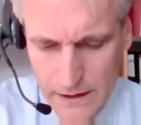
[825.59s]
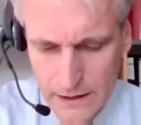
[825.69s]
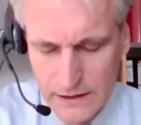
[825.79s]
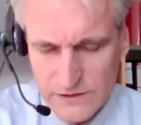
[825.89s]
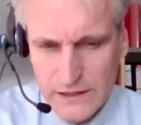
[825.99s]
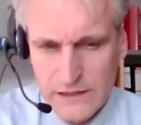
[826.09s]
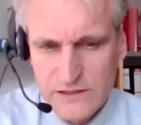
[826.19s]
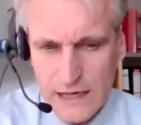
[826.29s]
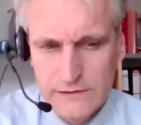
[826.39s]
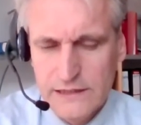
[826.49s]
and I think
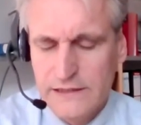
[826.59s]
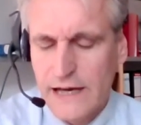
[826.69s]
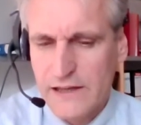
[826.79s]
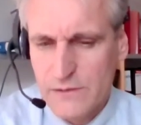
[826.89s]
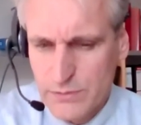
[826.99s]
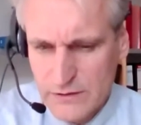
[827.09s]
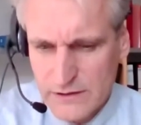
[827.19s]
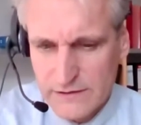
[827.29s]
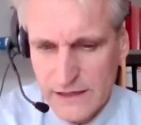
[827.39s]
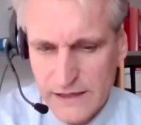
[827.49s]
it's undeniable
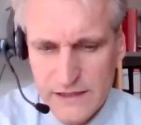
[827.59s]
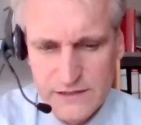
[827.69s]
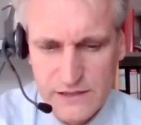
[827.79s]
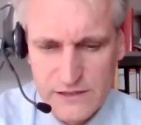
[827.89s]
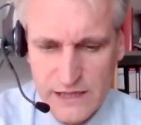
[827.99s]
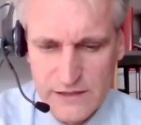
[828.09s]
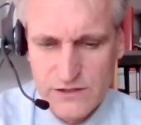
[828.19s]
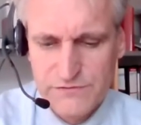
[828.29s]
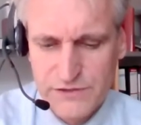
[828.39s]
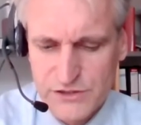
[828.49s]
that there is a sense
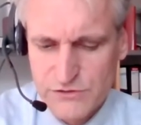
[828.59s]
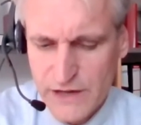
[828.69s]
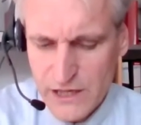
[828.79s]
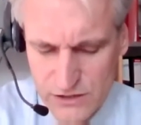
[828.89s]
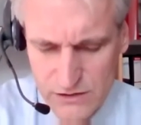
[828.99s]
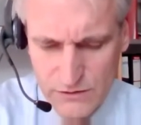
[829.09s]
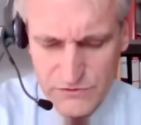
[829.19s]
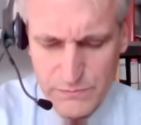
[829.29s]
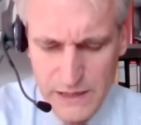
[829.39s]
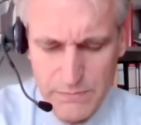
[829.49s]
of frustration
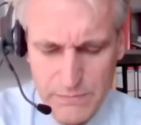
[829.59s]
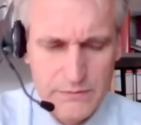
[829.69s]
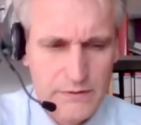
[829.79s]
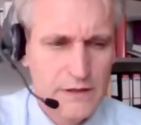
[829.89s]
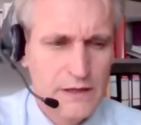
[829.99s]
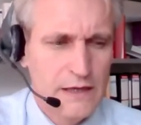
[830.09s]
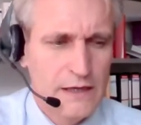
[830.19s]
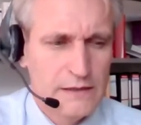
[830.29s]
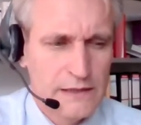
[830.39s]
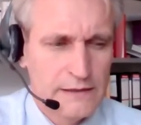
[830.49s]
of people
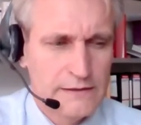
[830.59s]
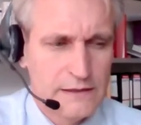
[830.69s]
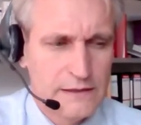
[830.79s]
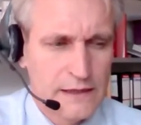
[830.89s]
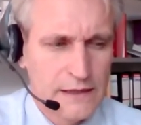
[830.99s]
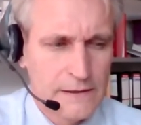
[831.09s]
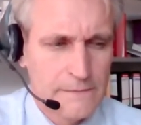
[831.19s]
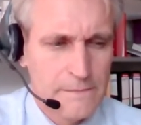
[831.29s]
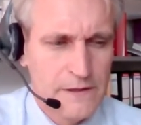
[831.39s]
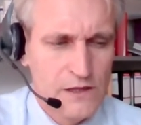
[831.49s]
that
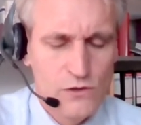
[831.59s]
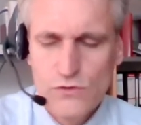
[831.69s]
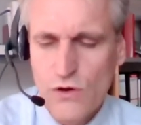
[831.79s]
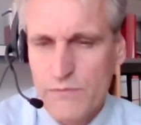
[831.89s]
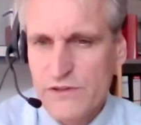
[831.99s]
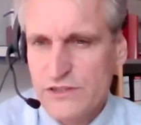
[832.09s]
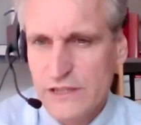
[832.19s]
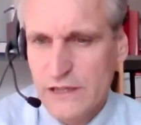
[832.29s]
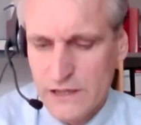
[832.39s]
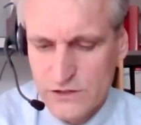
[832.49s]
um, the EU
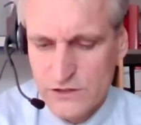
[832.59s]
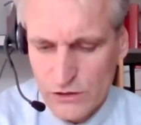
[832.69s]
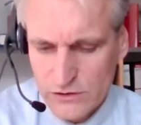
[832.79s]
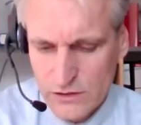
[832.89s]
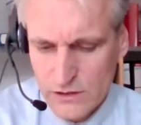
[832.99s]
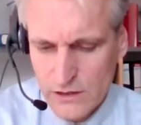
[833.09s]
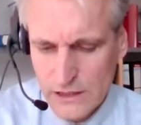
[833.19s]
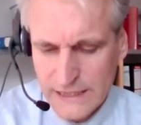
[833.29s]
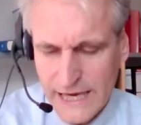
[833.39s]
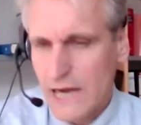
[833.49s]
obviously is not
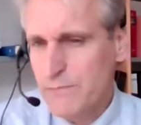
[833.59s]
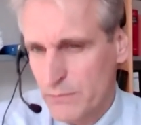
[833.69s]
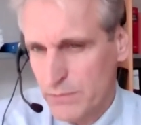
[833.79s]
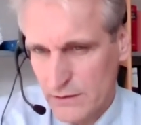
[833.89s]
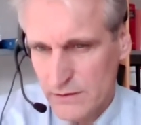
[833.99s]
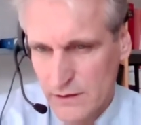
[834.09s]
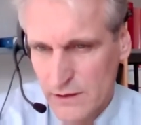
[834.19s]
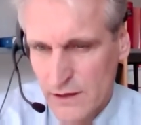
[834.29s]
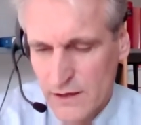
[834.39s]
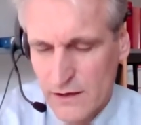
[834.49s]
capable
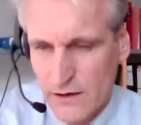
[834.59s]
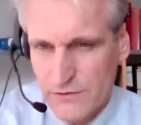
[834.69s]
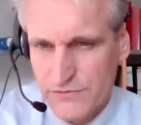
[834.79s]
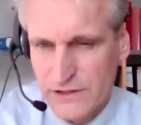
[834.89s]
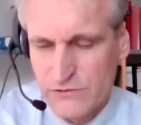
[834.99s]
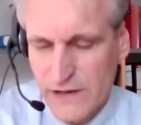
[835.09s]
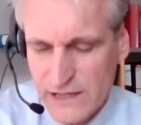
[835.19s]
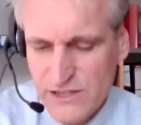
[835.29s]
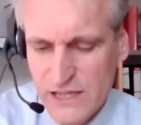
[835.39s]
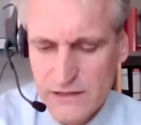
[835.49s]
of
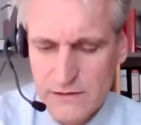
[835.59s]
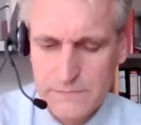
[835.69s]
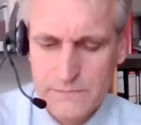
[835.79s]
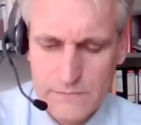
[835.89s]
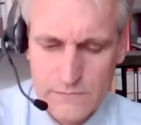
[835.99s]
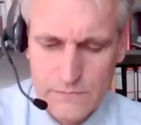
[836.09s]
addressing